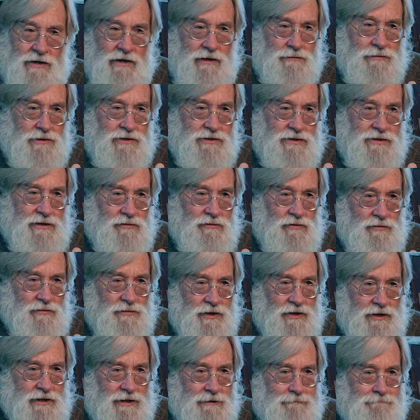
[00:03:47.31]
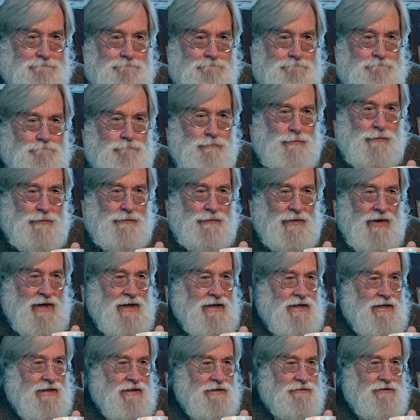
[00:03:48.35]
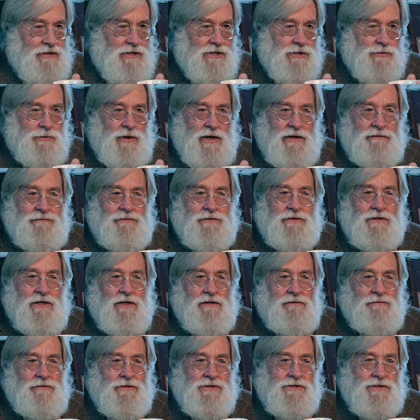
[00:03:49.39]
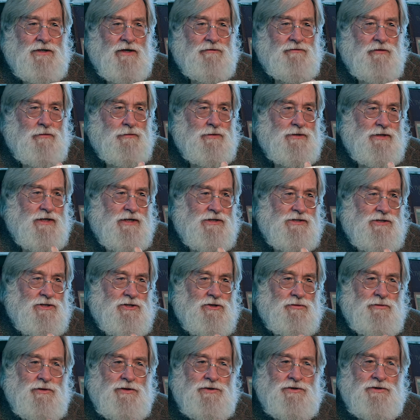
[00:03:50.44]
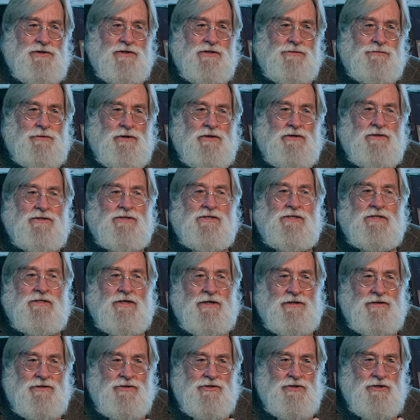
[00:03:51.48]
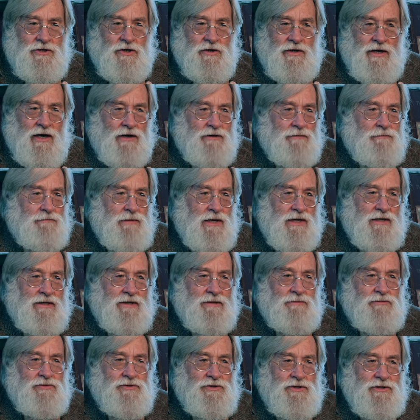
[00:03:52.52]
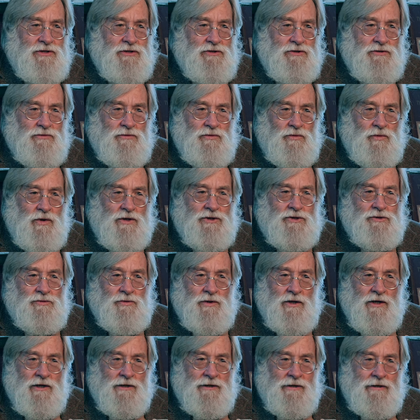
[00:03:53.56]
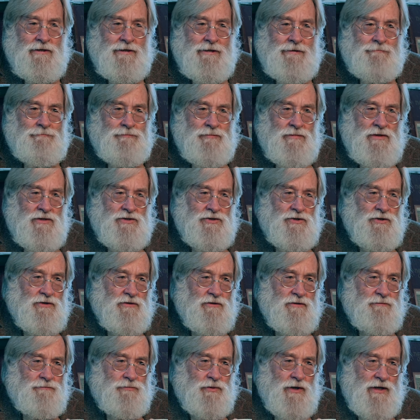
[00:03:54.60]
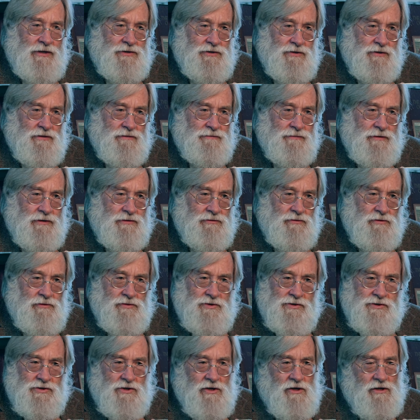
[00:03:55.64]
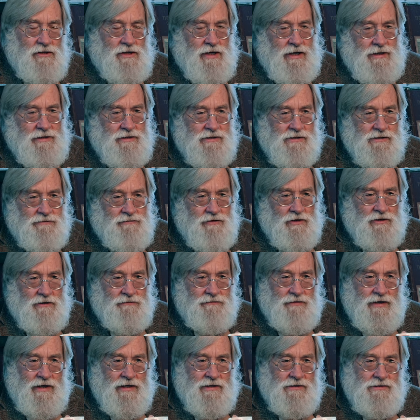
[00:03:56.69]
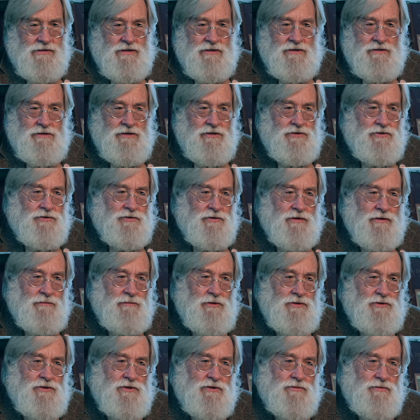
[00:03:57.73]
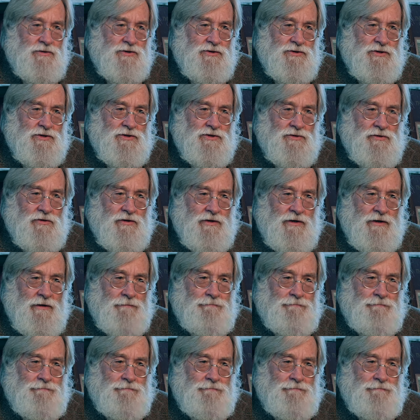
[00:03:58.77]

cup to stay warm today. This is why photography is an art form. It takes intuition, experience, and study to know how to make the machine do what you want. Digital compression introduces all kinds of artifacts into digital images, which destroy